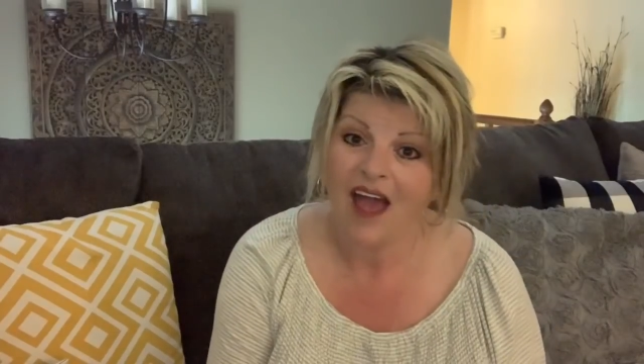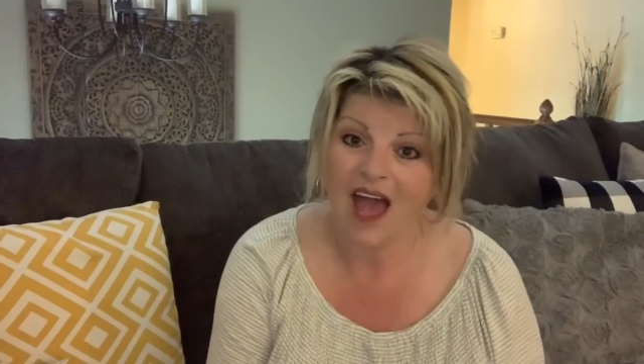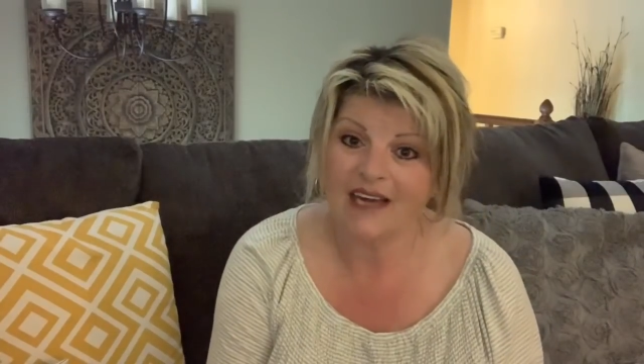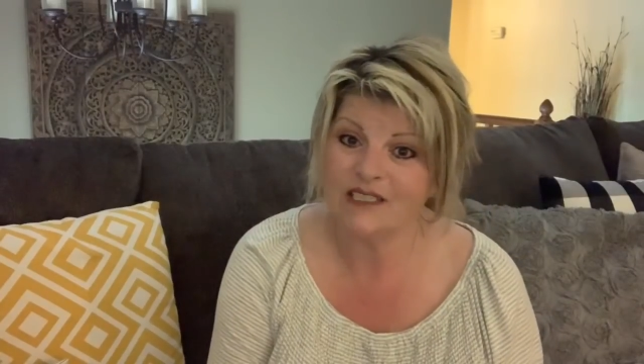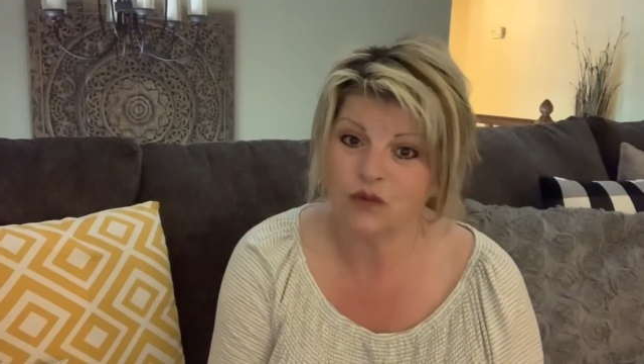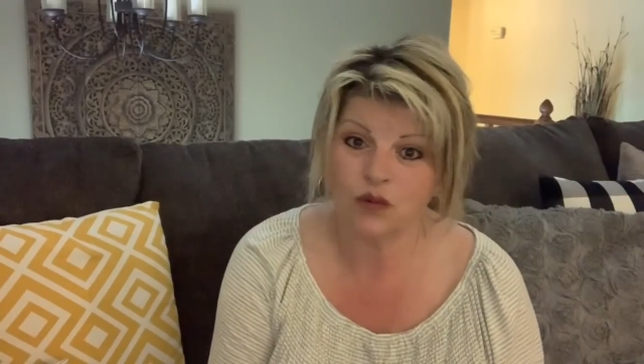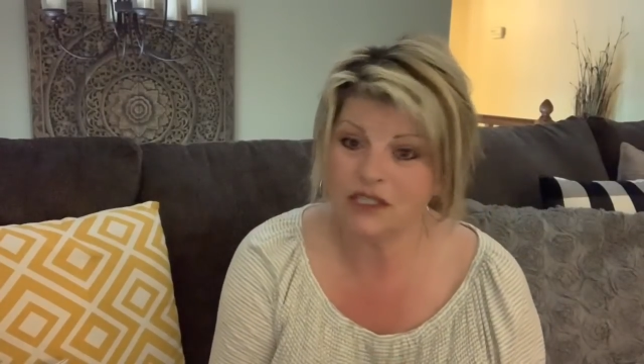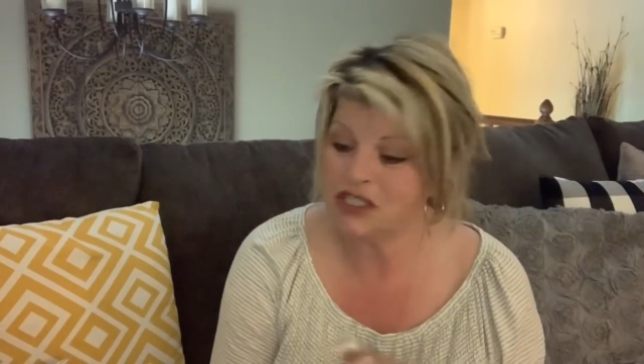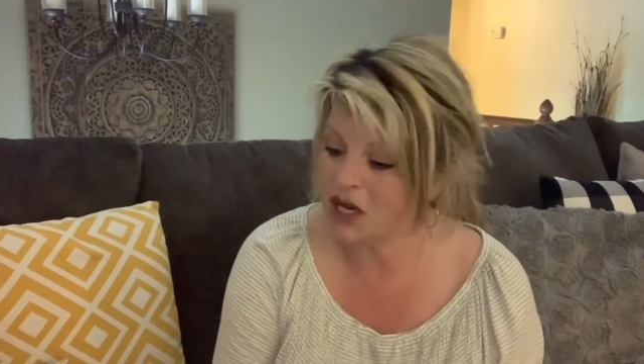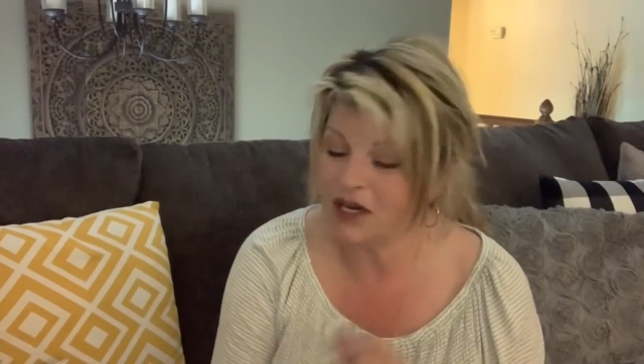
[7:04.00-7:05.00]
I just wanted to
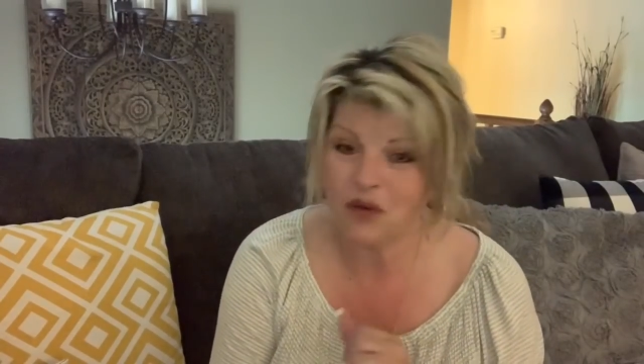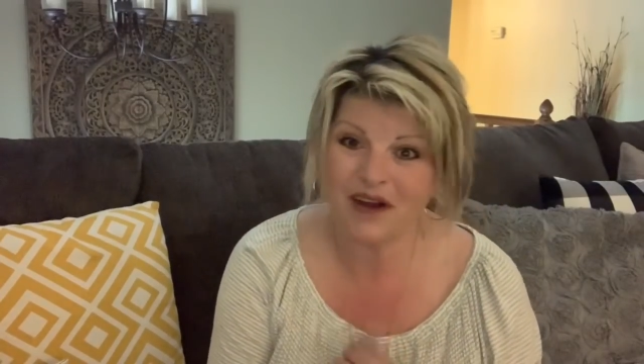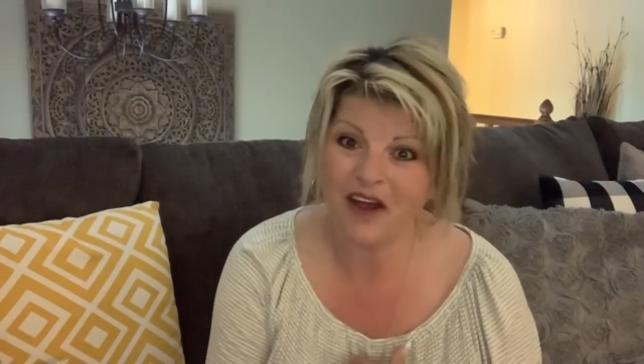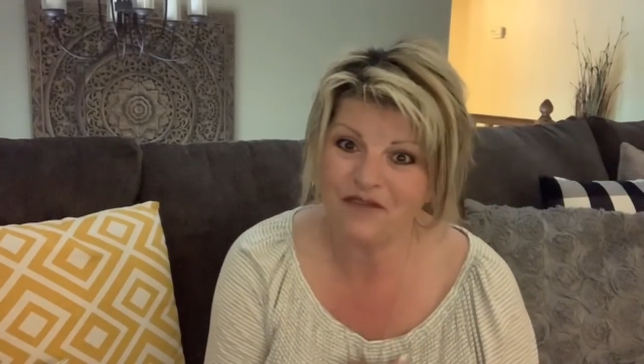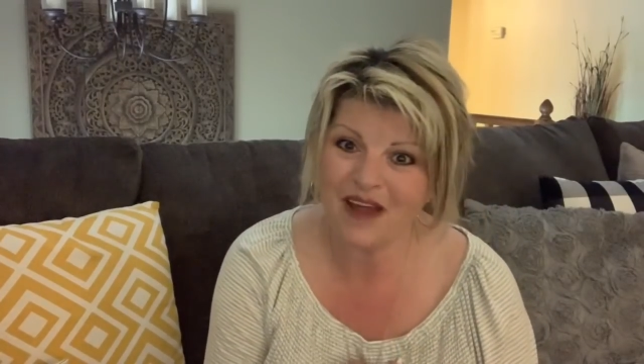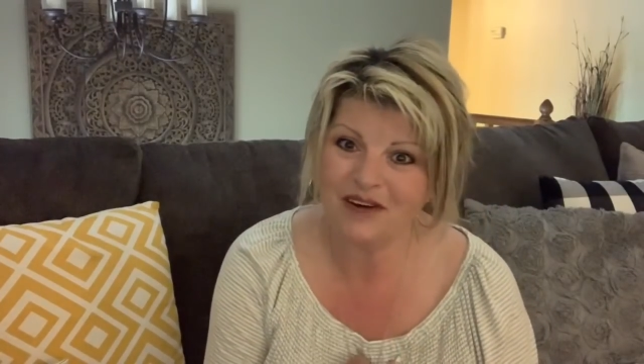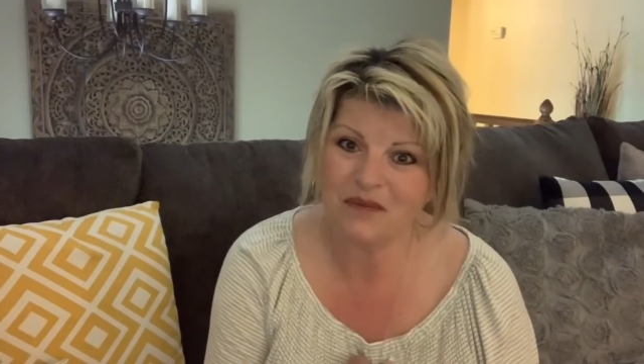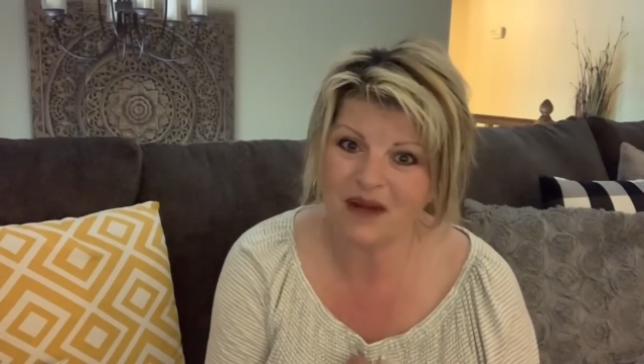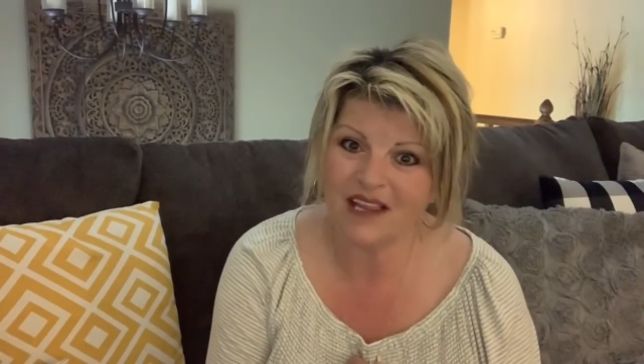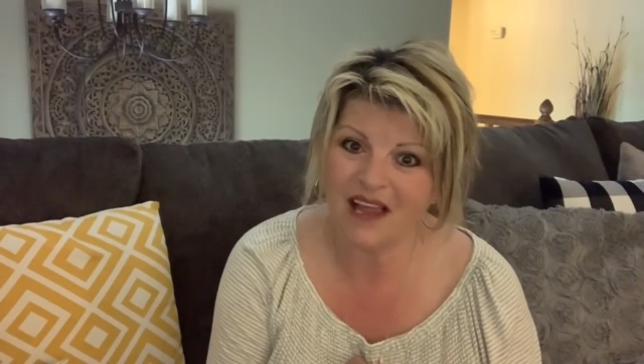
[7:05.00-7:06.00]
show you what I found in
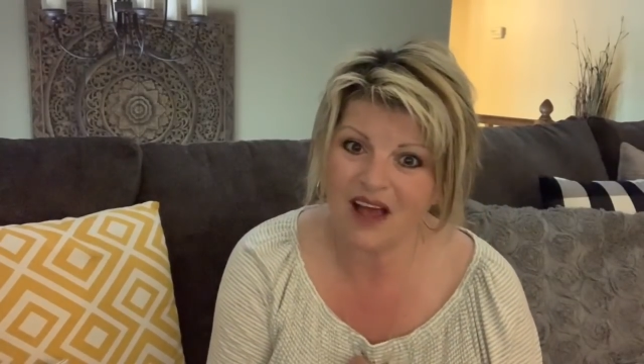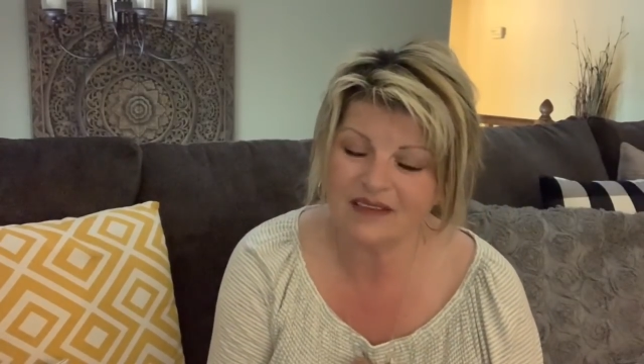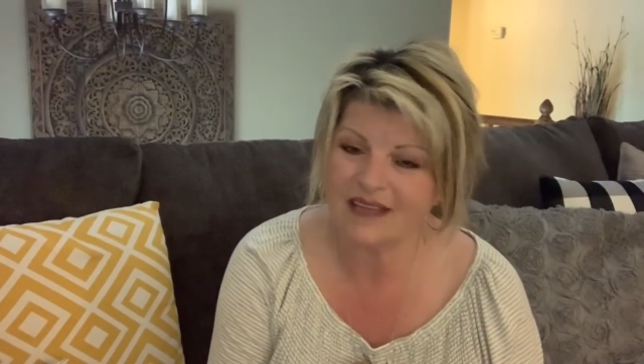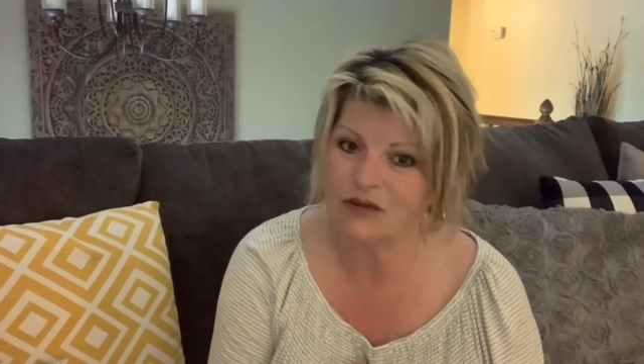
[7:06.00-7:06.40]
my closet.